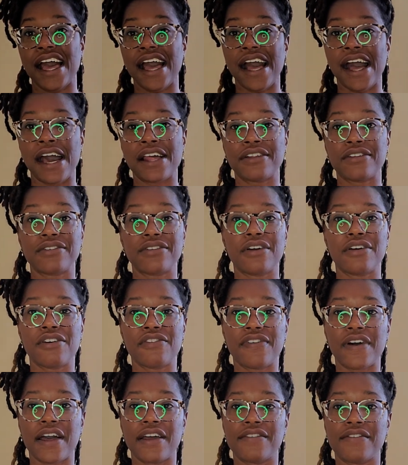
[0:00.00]
don't know
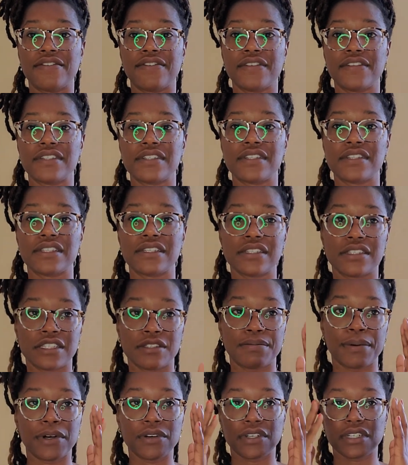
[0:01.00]
if I've
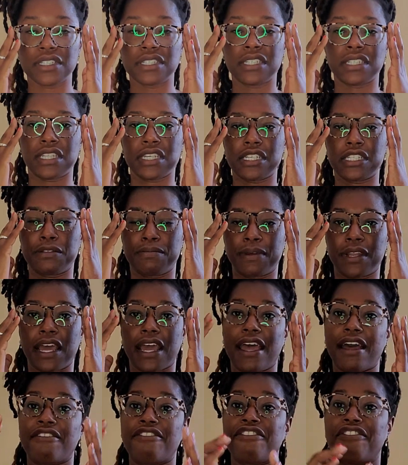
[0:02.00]
spoken to this, but I
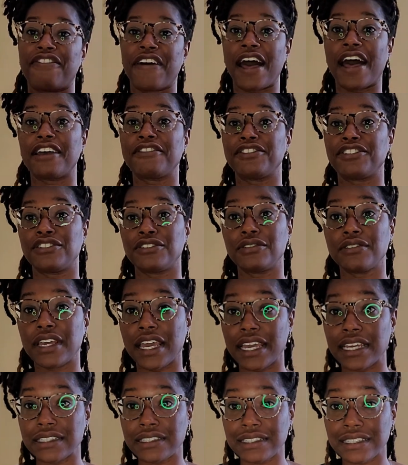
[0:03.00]
have 5
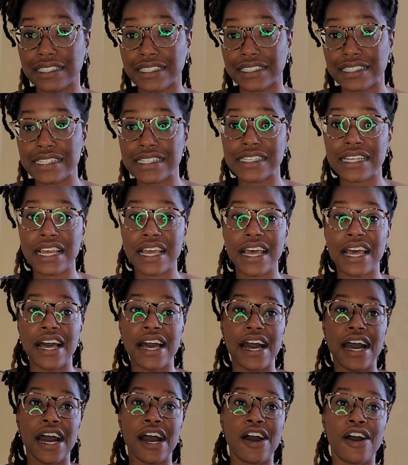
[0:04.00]
suitcases.
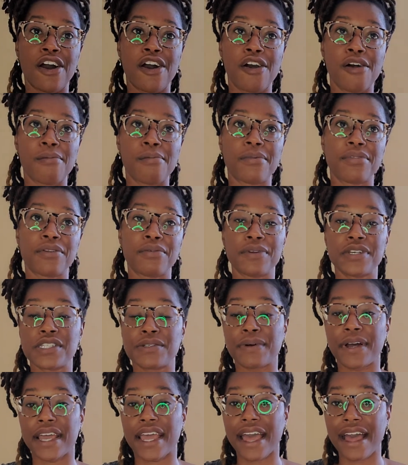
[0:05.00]
The reason
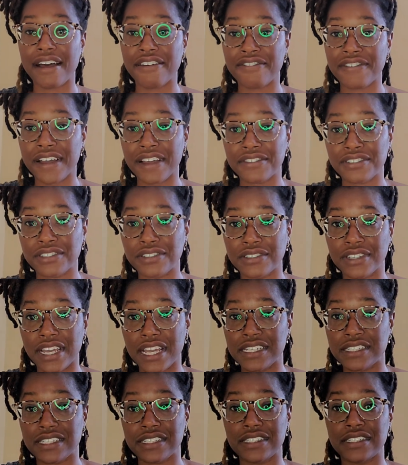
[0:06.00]
why I have 5
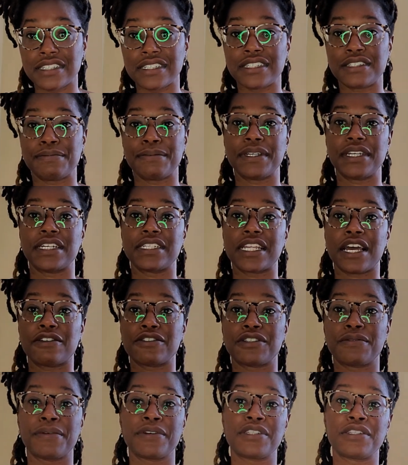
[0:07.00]
suitcases is because I was
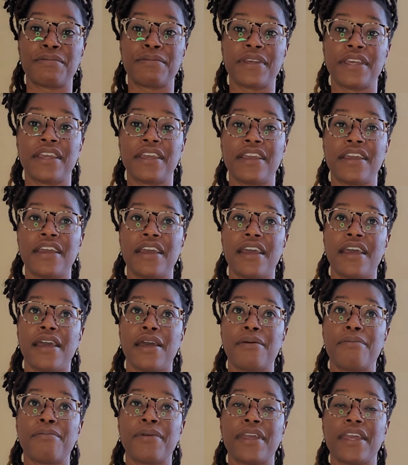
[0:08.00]
supposed to be
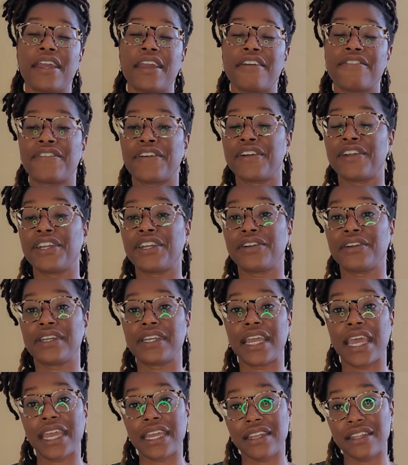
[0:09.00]
being very
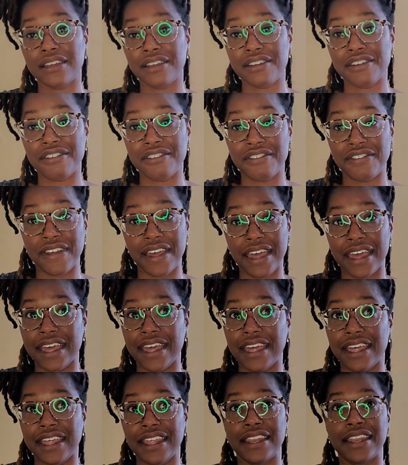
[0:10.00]
creative
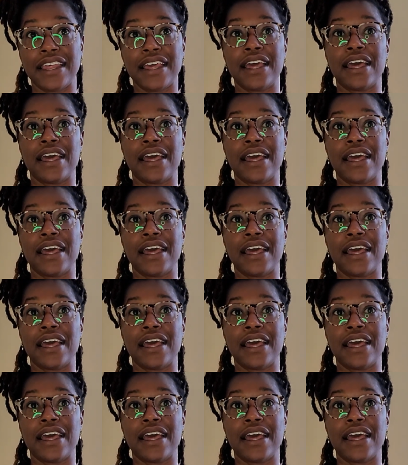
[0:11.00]
and